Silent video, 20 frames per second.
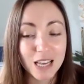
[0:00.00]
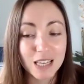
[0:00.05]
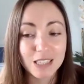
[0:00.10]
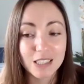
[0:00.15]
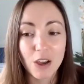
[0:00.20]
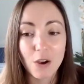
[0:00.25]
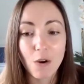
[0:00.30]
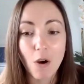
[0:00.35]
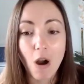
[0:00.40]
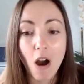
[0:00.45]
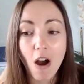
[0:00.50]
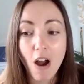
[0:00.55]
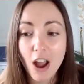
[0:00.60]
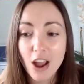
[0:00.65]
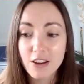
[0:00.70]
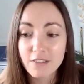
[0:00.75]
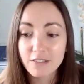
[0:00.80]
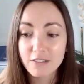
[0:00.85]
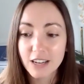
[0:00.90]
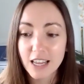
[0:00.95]
So I'll
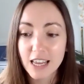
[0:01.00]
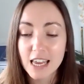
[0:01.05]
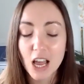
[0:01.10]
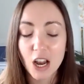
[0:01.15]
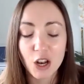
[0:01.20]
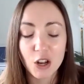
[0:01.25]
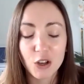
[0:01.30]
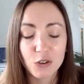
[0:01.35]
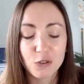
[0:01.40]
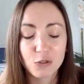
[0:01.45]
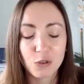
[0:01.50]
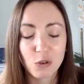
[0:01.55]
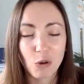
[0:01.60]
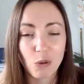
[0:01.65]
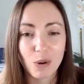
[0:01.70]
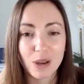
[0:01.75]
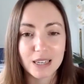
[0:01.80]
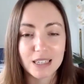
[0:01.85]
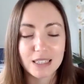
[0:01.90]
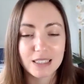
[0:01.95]
hopefully look
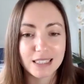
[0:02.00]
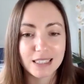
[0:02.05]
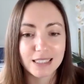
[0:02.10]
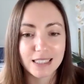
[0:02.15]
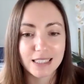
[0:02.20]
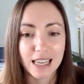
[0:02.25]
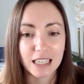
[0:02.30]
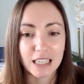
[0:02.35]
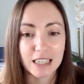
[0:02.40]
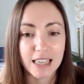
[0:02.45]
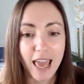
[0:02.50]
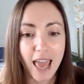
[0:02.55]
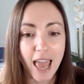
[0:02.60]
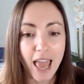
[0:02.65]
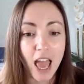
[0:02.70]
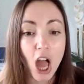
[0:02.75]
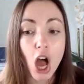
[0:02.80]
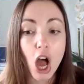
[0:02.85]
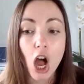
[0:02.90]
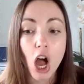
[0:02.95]
forward to seeing you there.